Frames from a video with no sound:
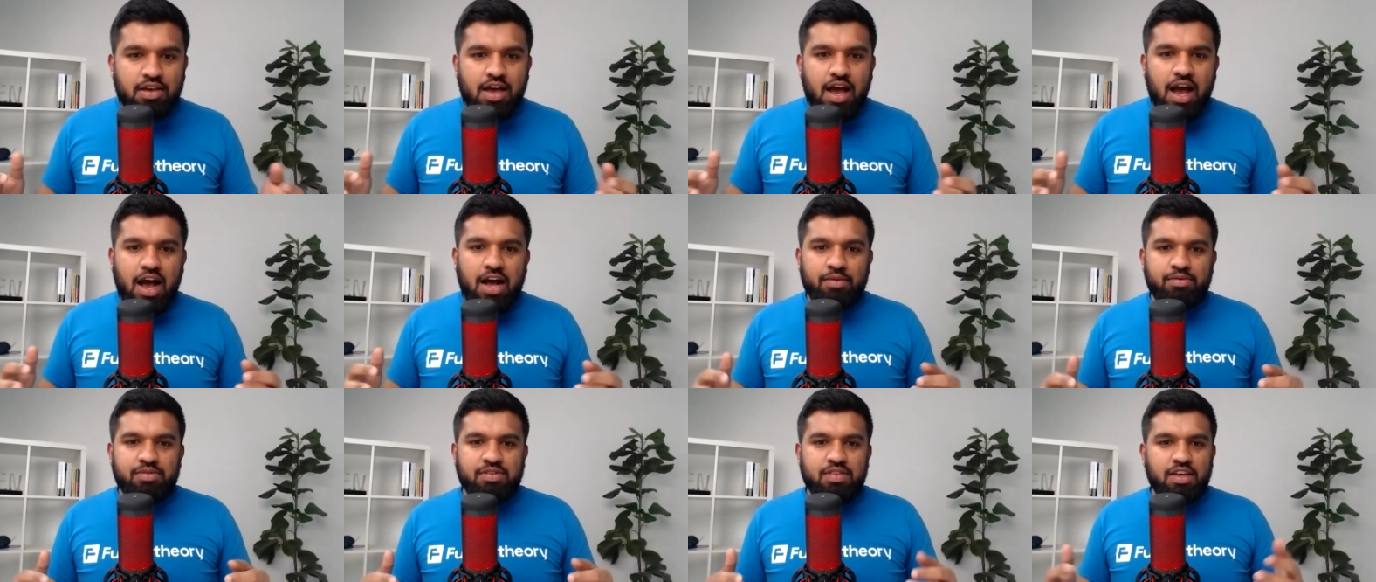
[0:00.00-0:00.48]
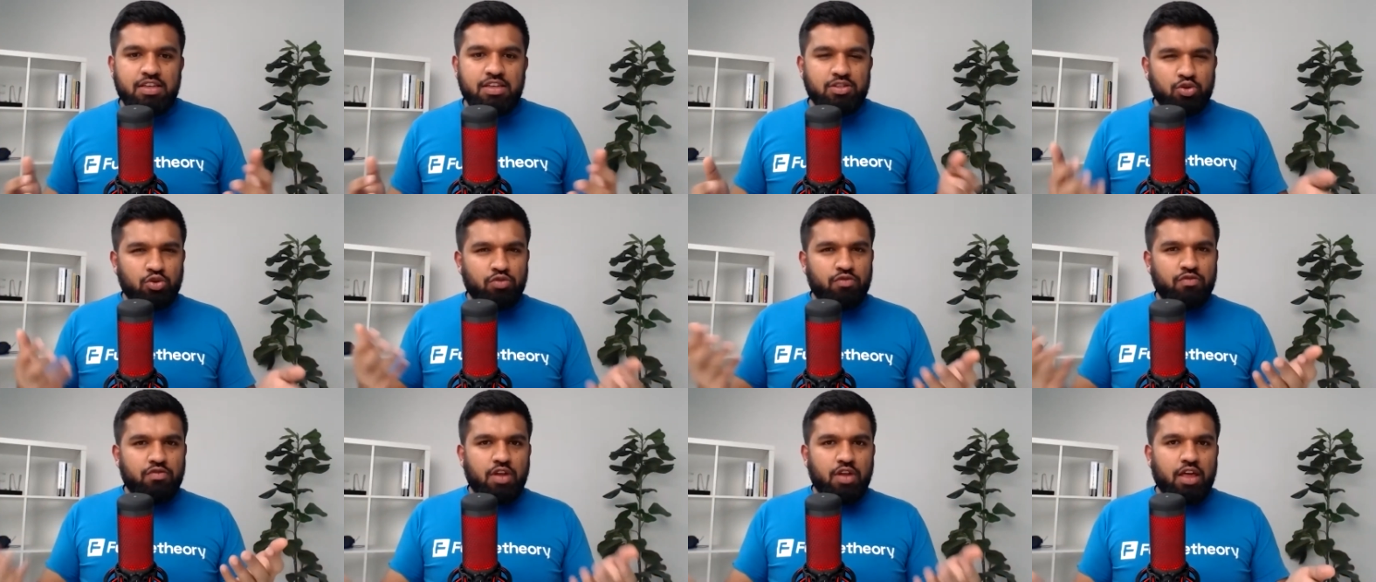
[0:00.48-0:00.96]
So there's sort
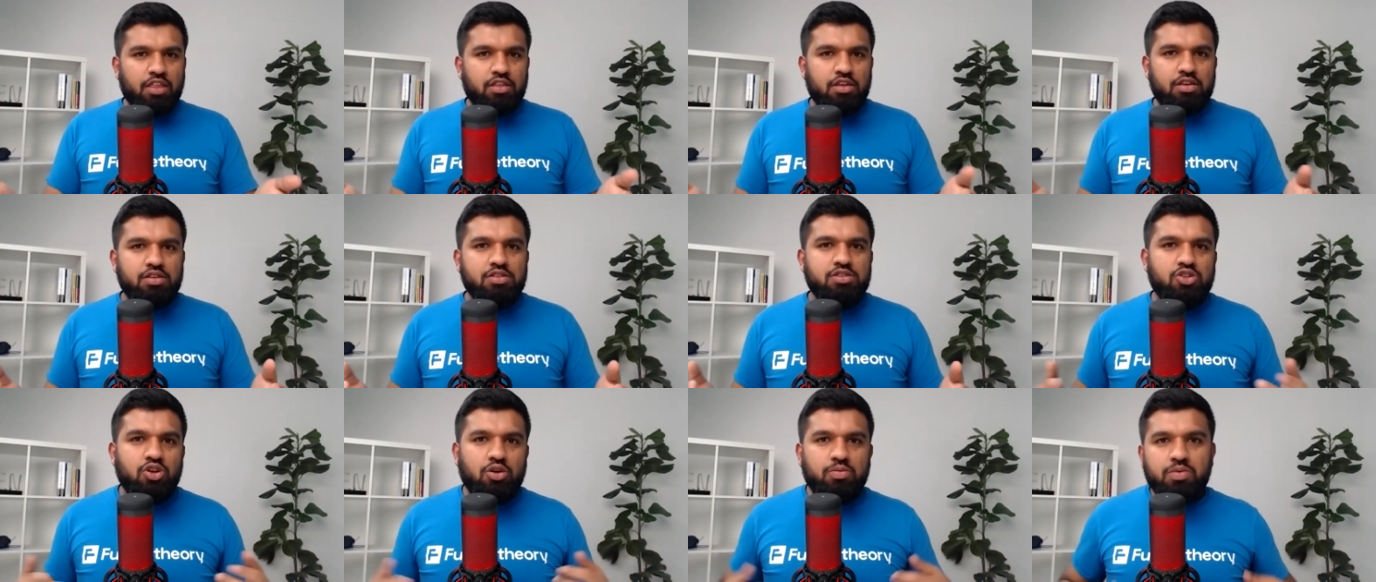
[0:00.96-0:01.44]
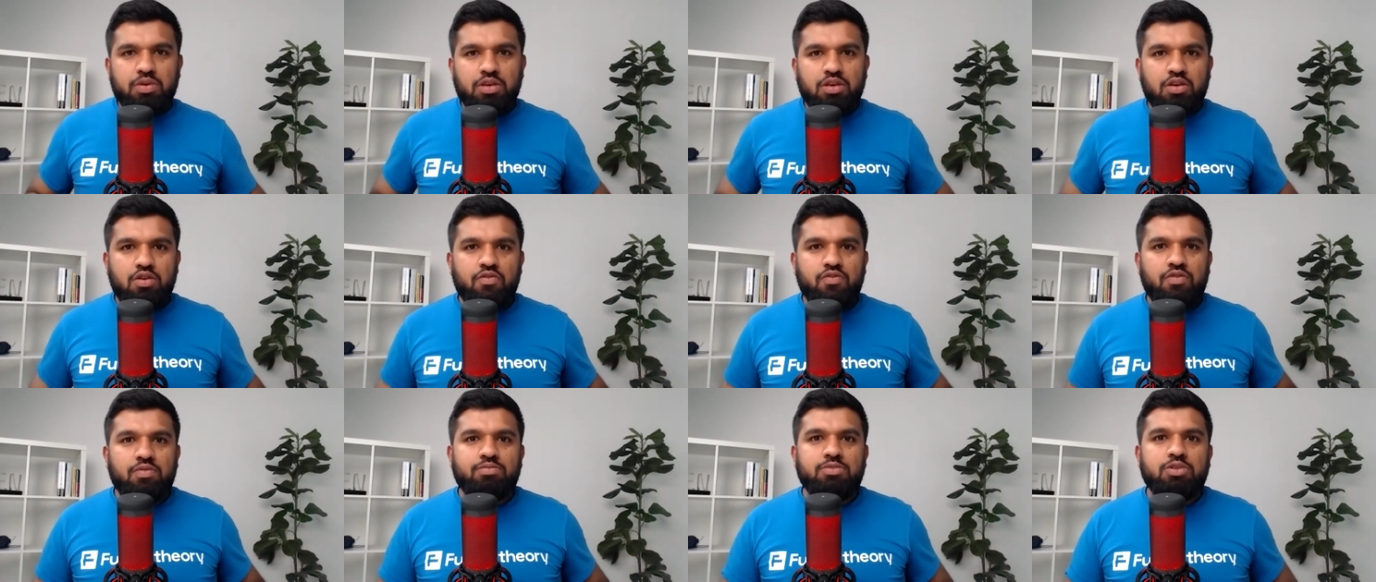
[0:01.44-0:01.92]
of nothing stopping you
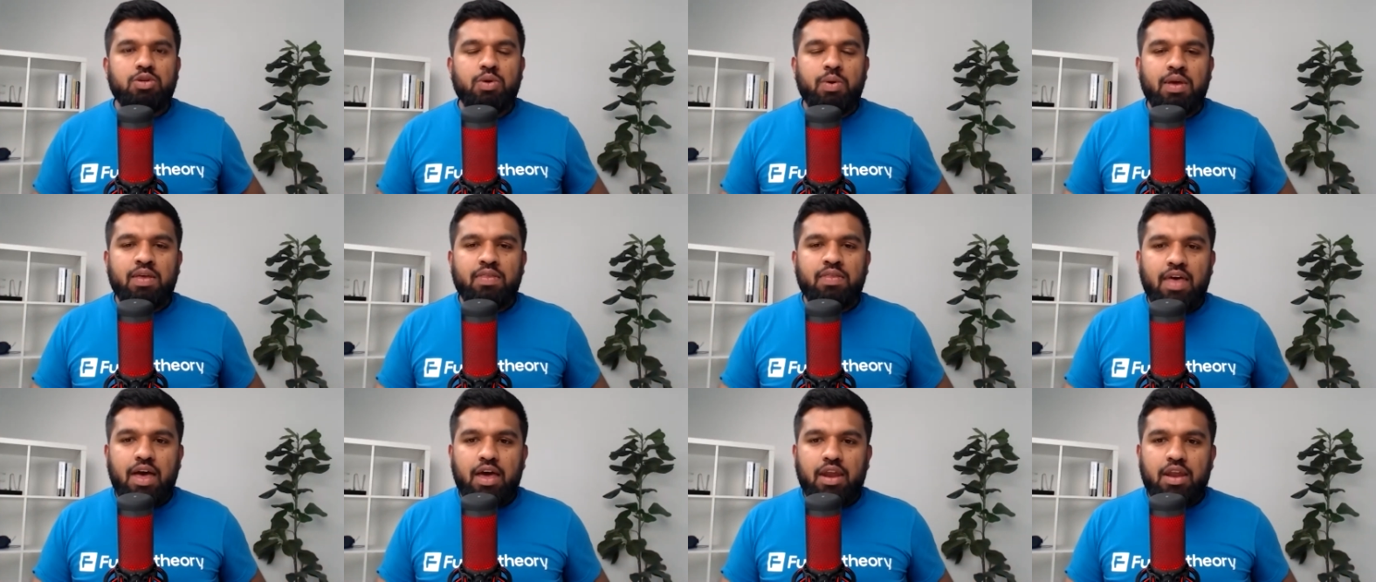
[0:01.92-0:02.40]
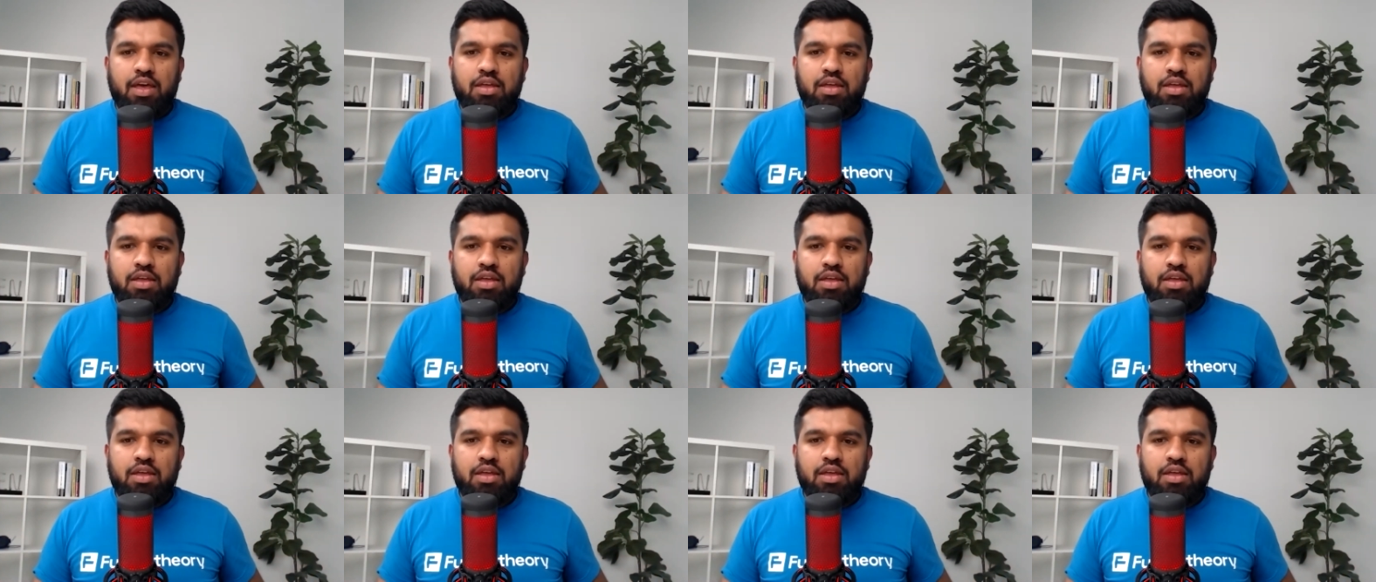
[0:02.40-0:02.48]
from doing that.